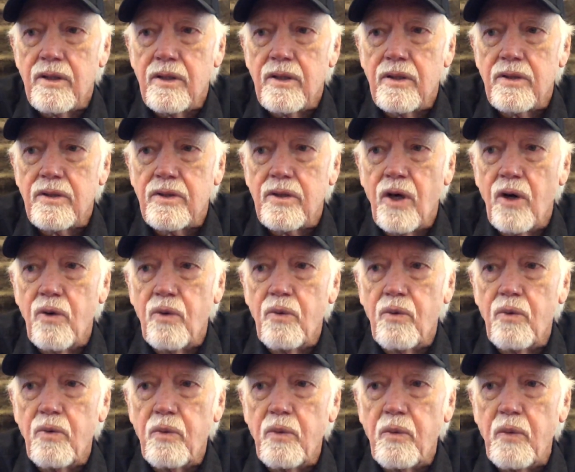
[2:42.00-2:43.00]
So
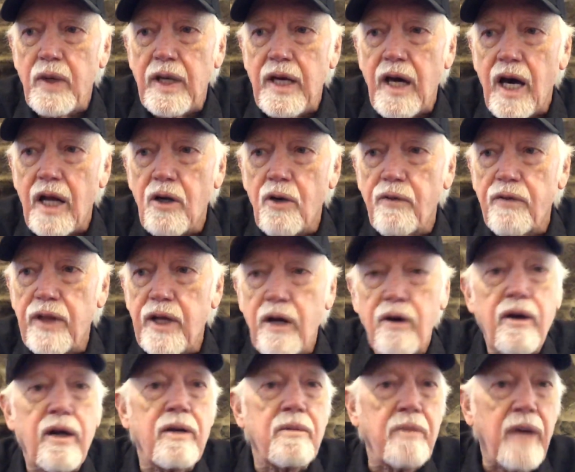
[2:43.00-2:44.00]
we got over
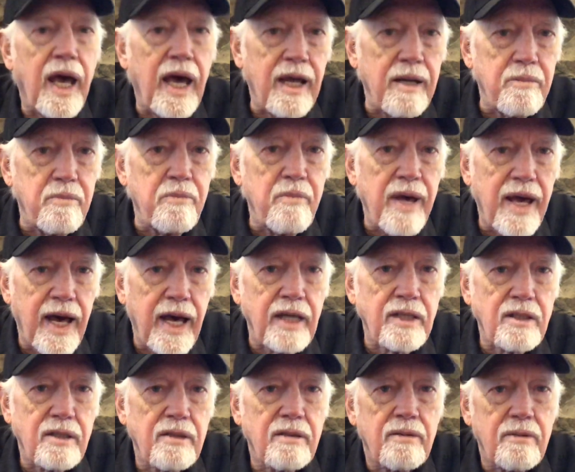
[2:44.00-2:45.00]
there and
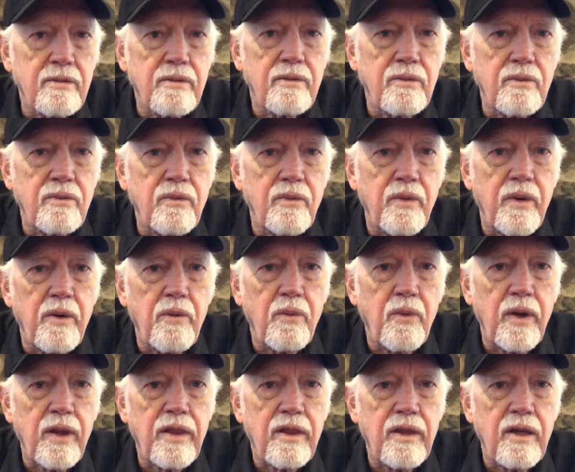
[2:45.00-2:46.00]
met
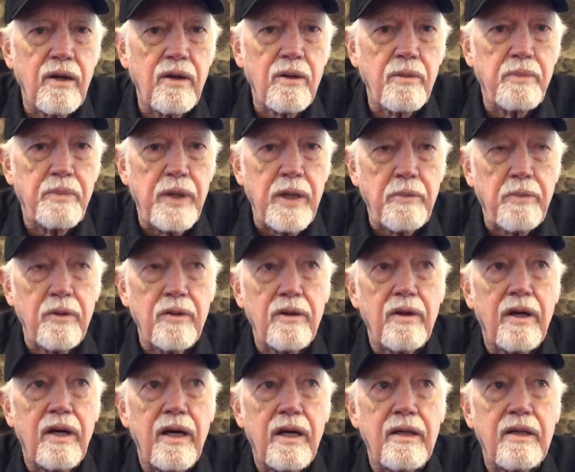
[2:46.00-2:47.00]
with their people,
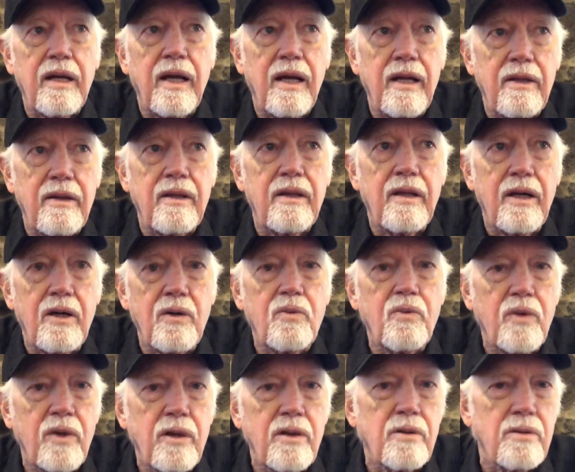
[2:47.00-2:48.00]
and there
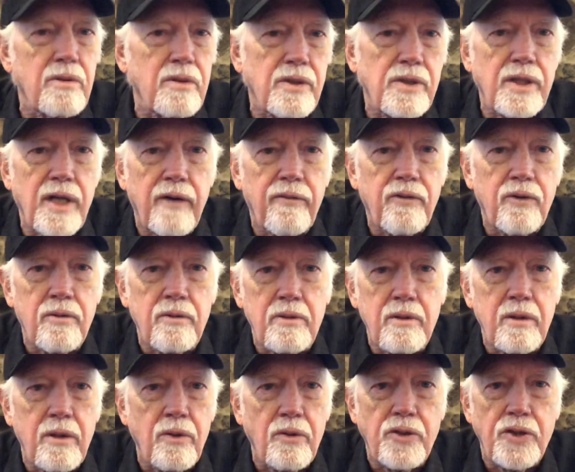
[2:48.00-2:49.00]
were
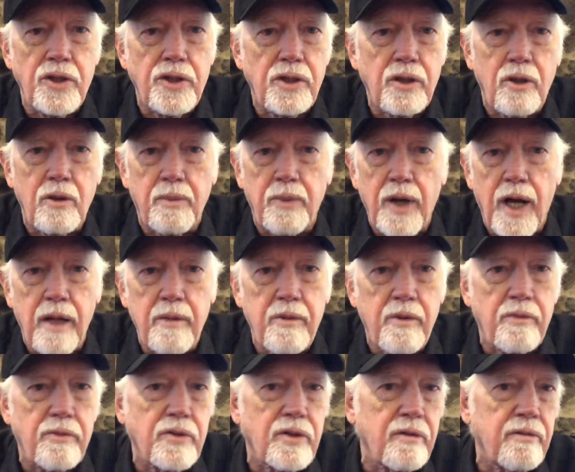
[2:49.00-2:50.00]
several logistical
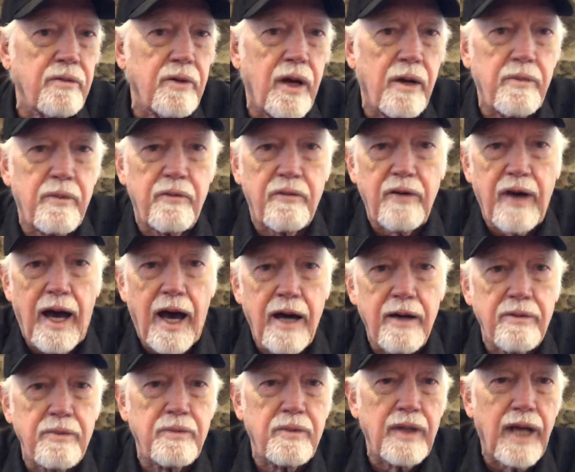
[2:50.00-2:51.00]
problems of
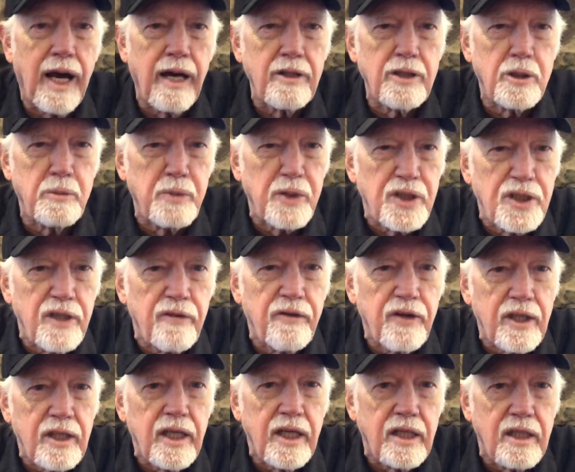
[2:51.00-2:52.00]
how
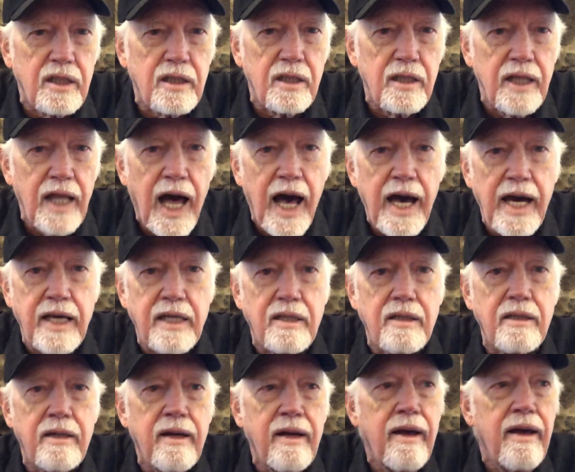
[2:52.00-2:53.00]
specifically to
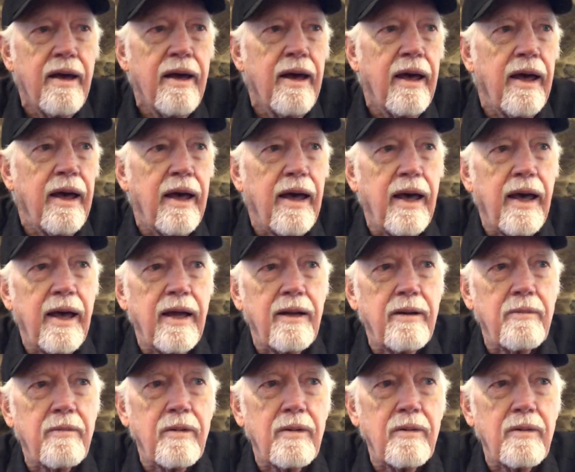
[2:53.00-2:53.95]
light, and